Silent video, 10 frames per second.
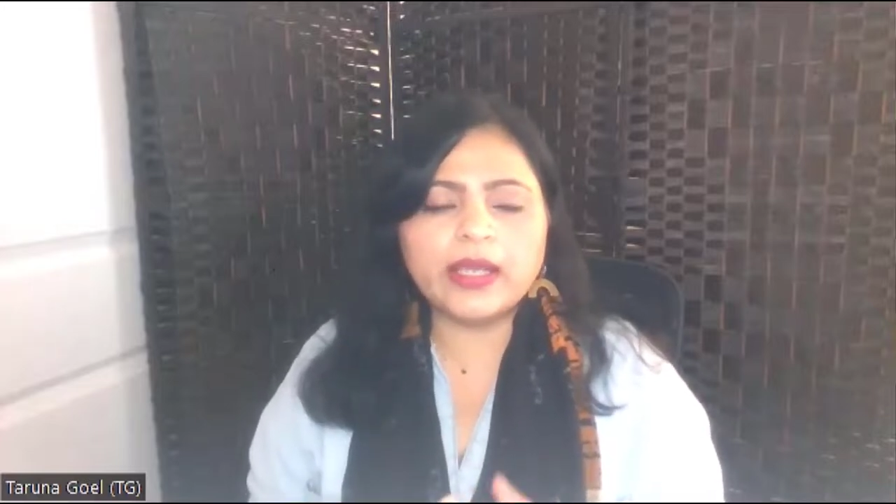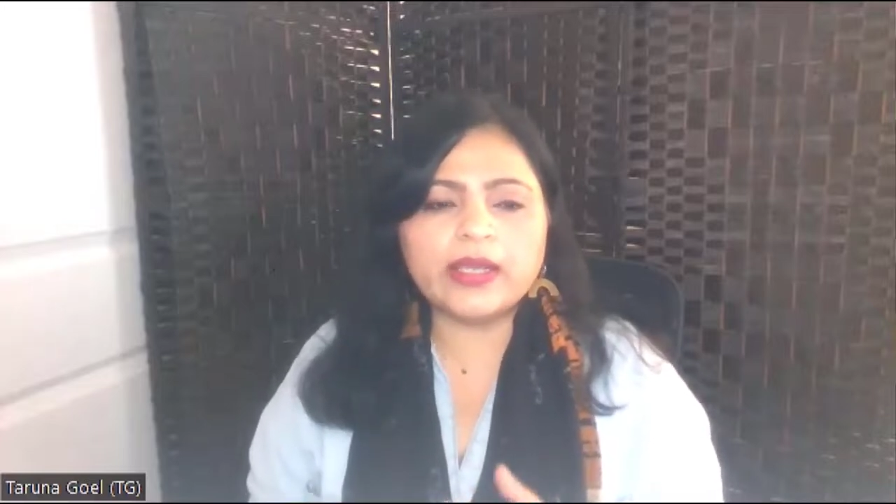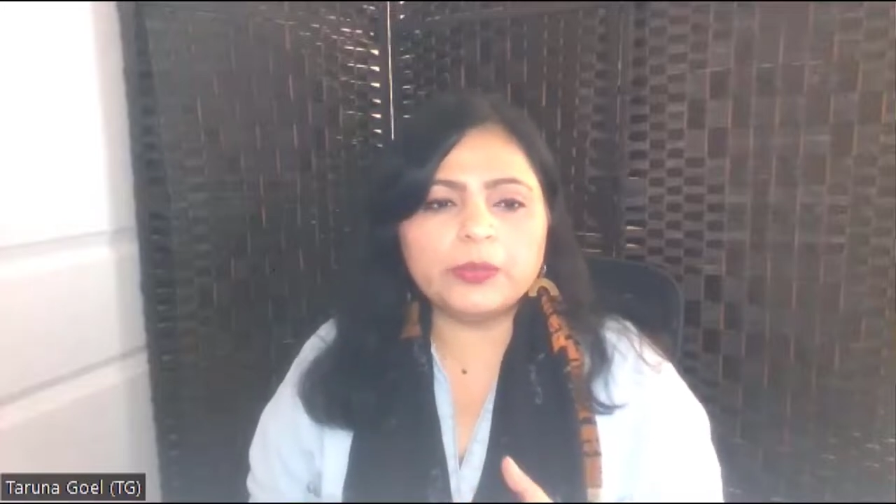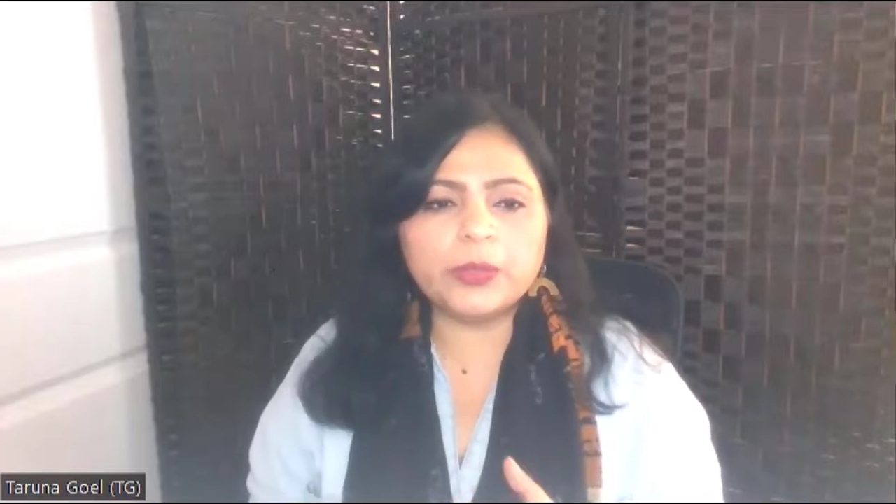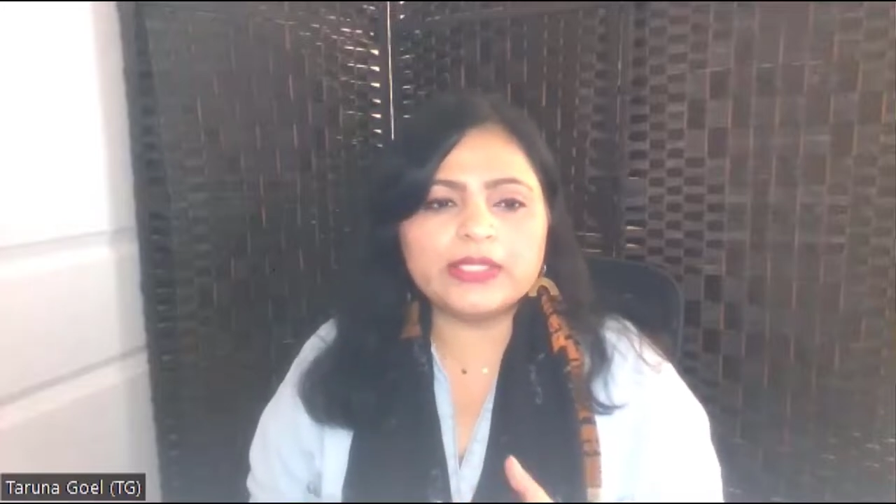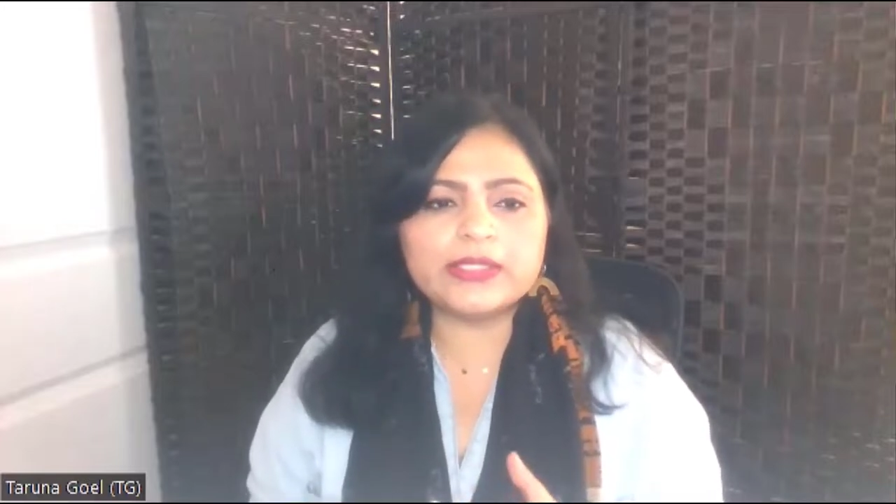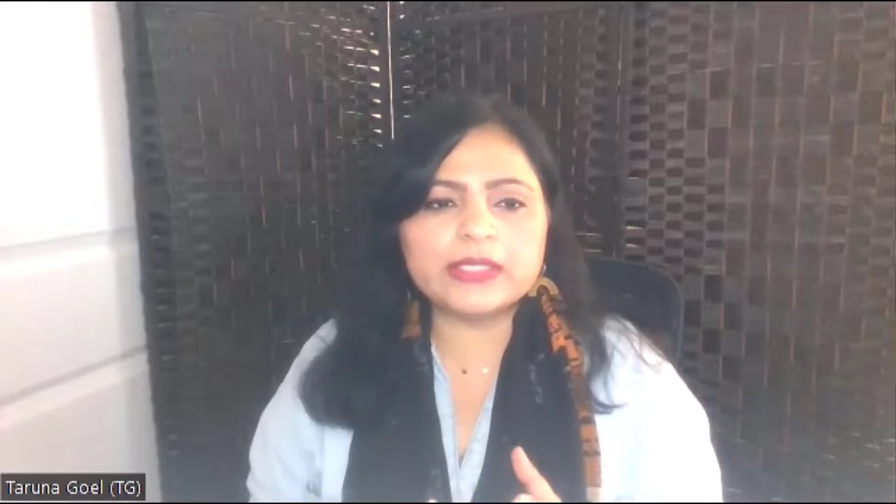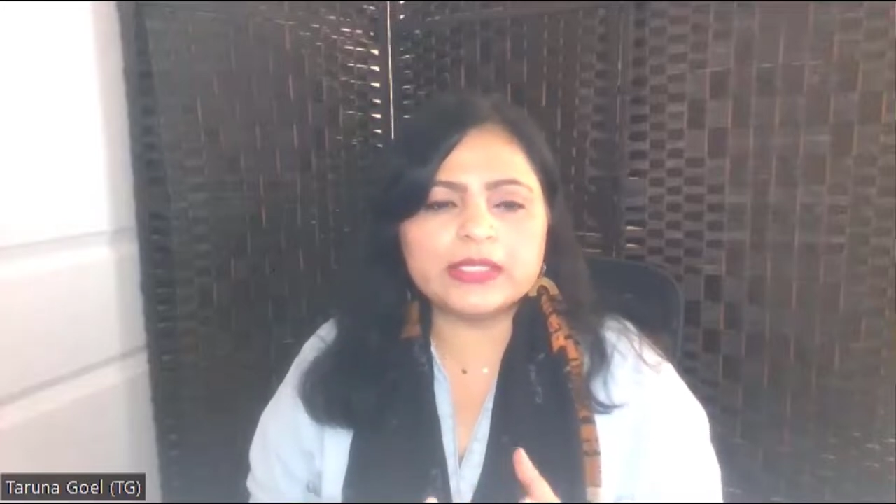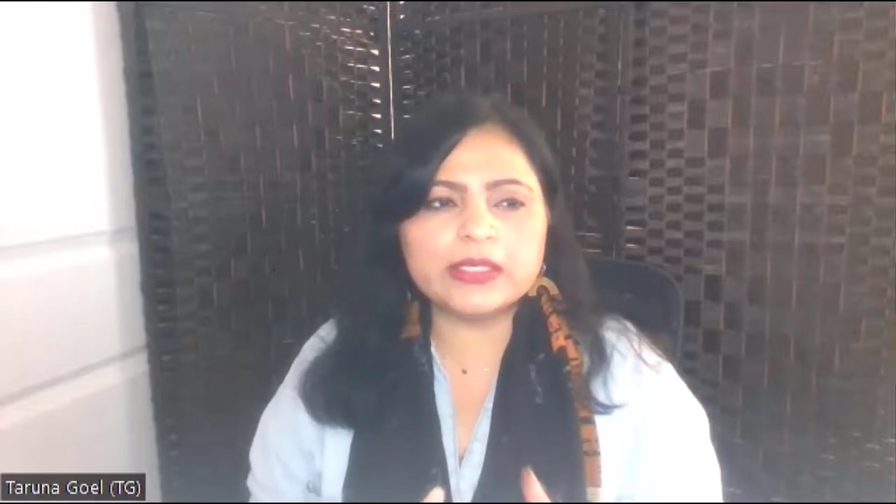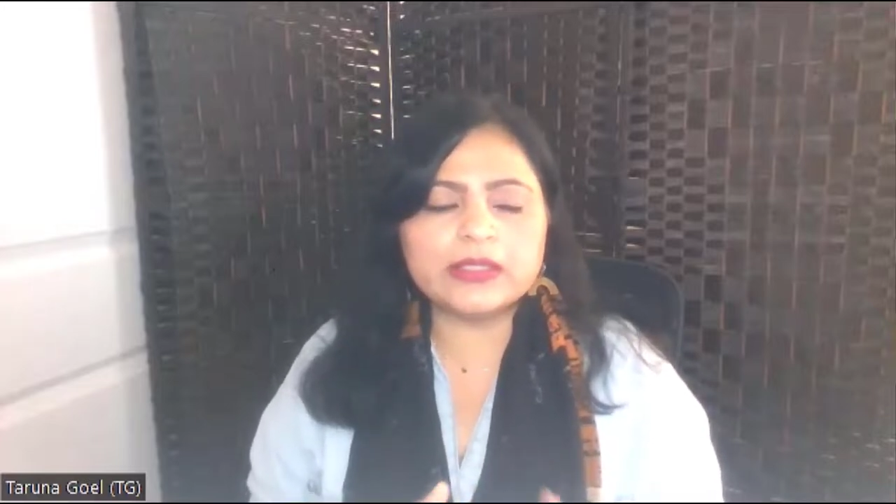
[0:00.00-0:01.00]
And while
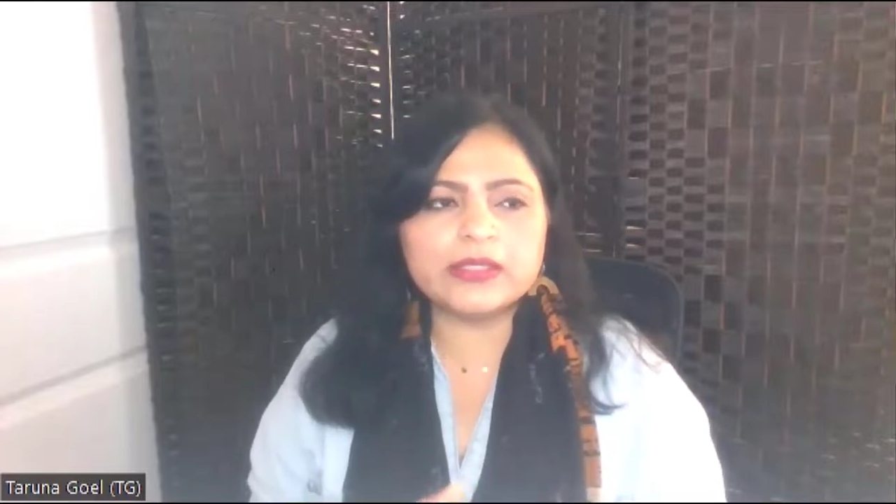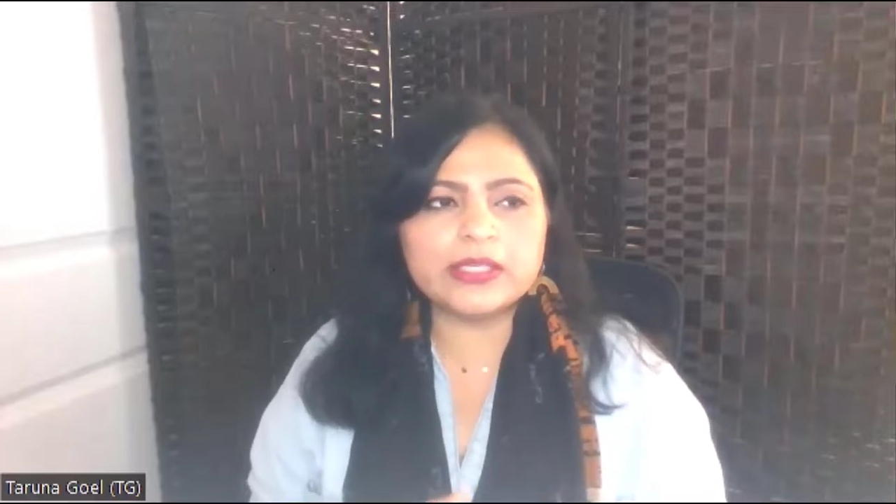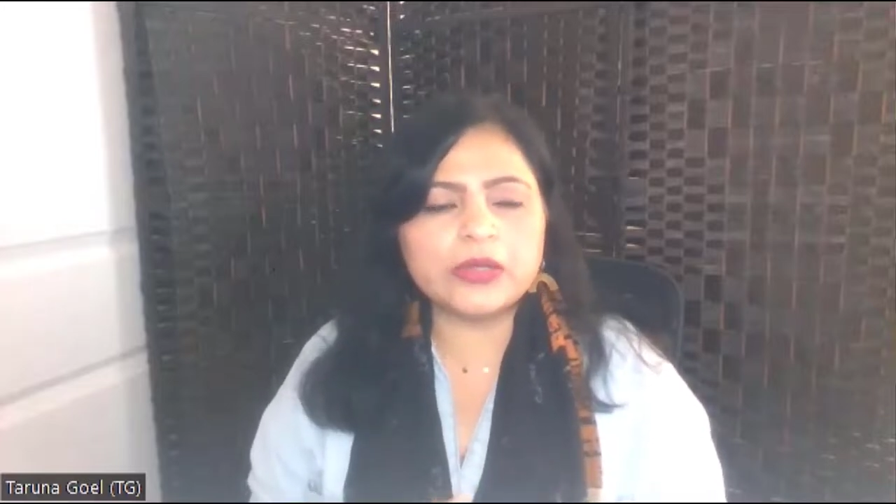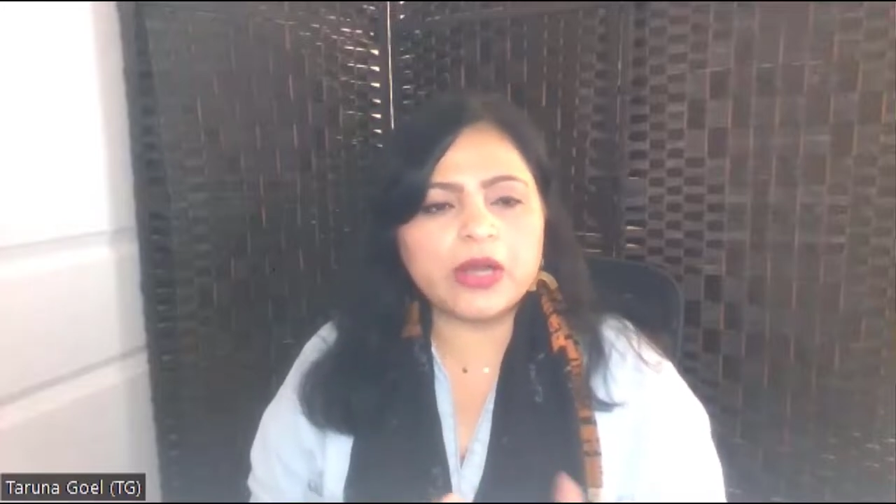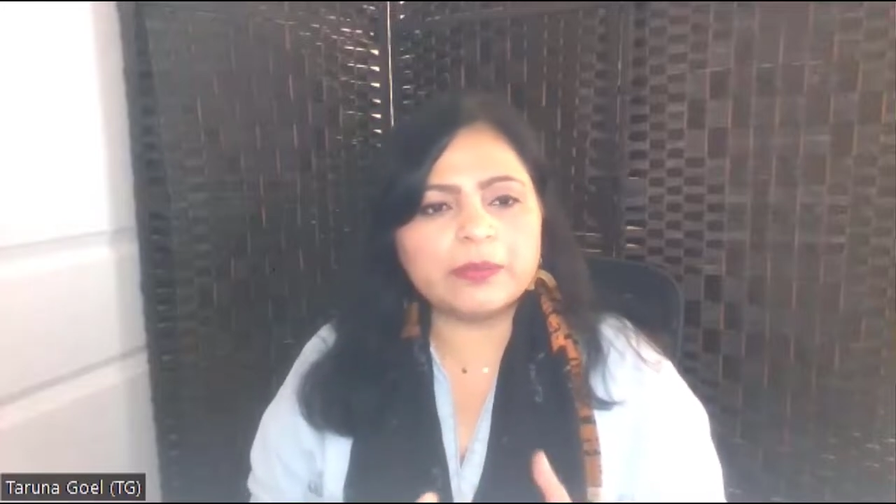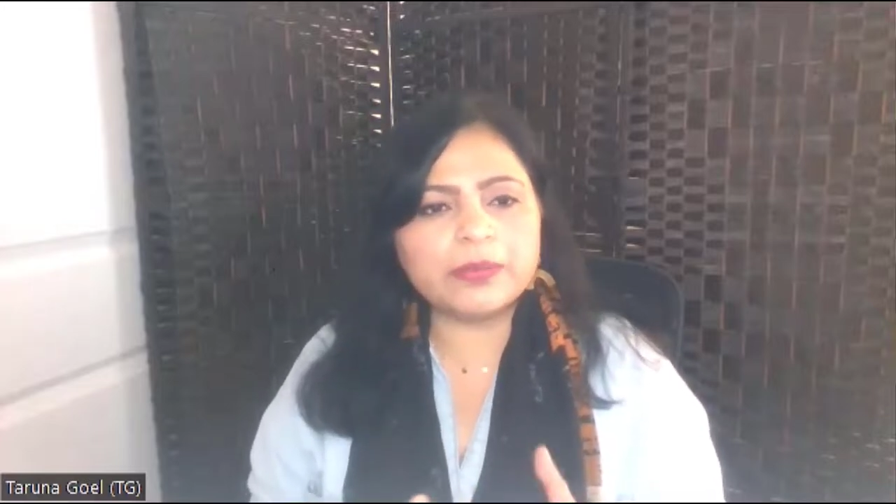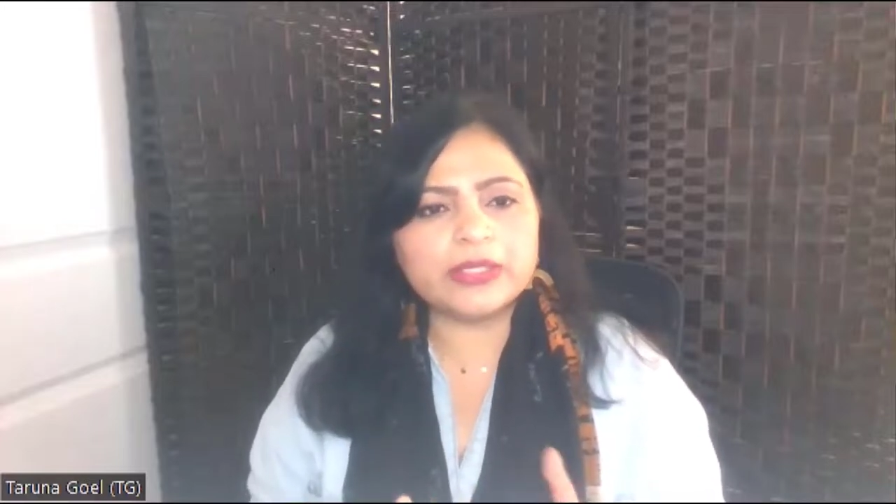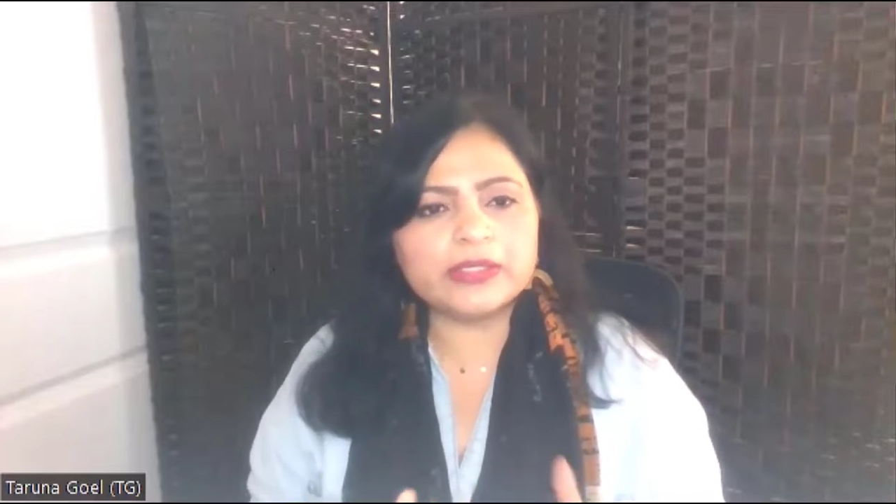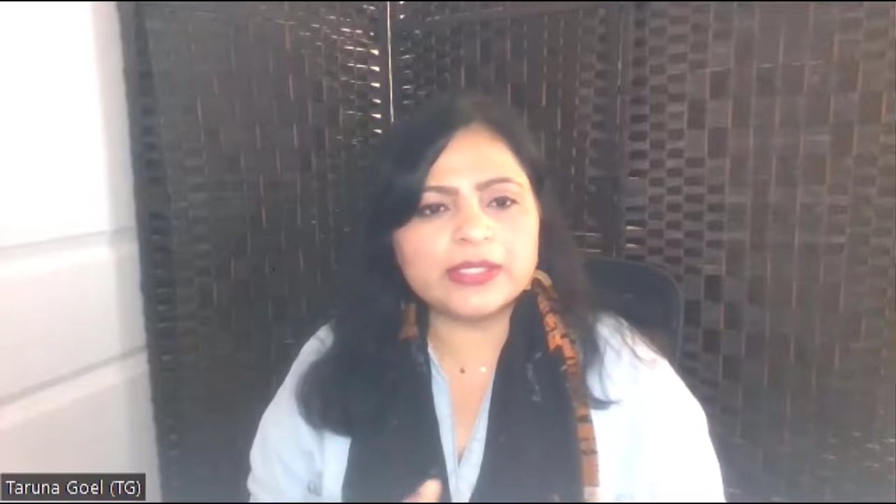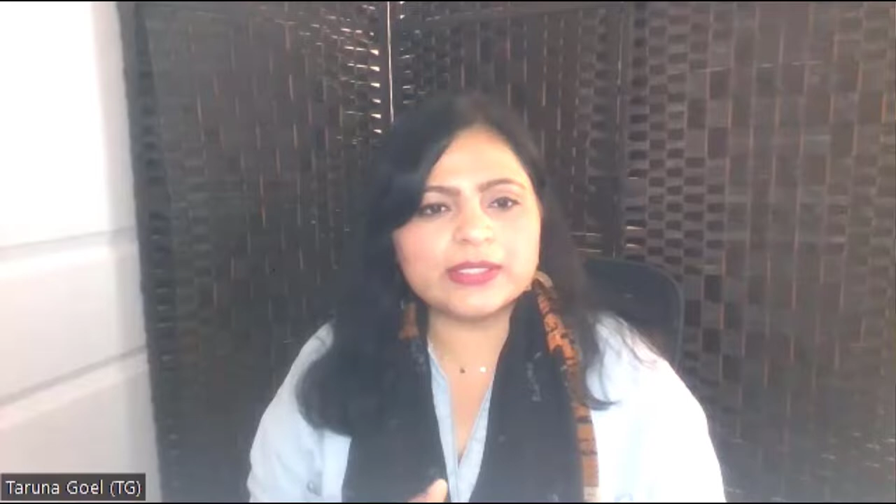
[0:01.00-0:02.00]
skills and
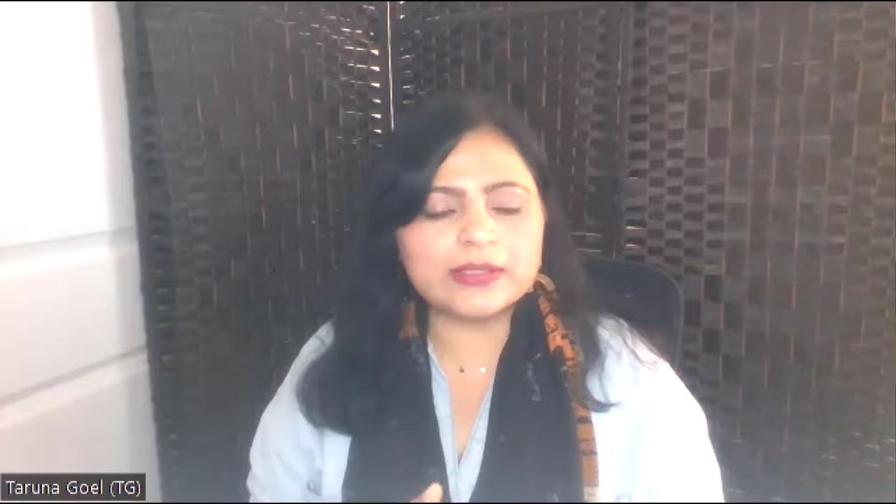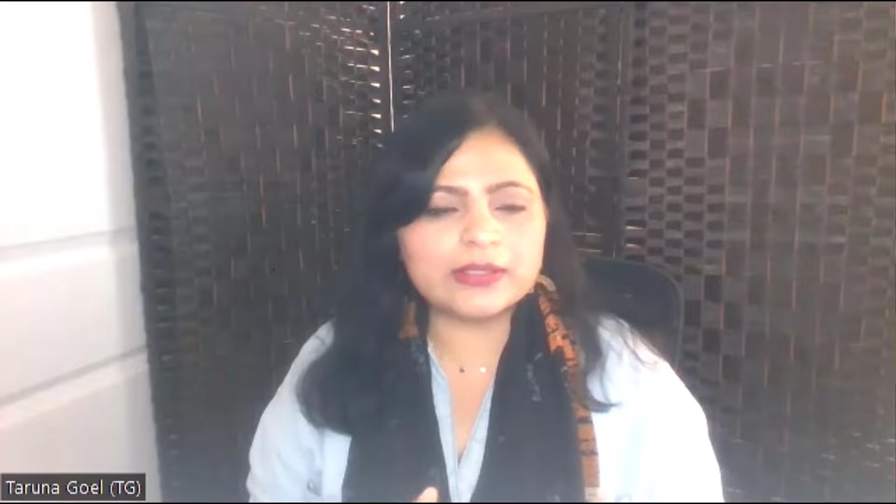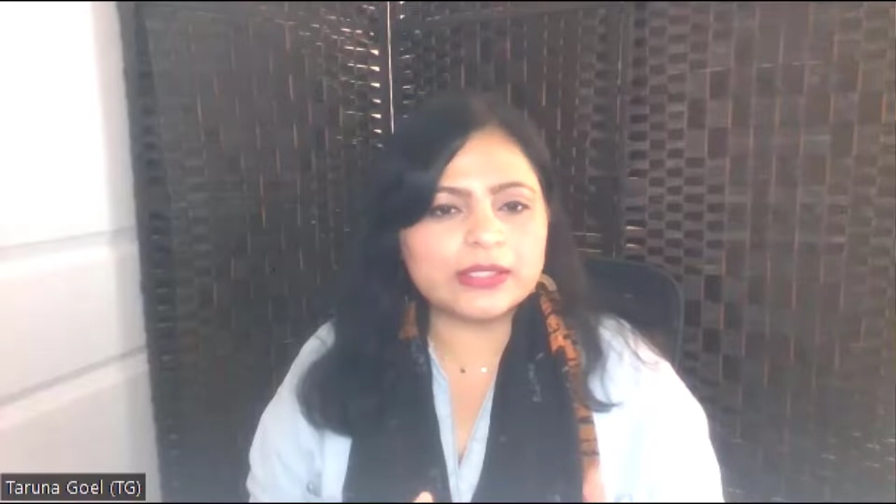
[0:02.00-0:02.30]
competencies are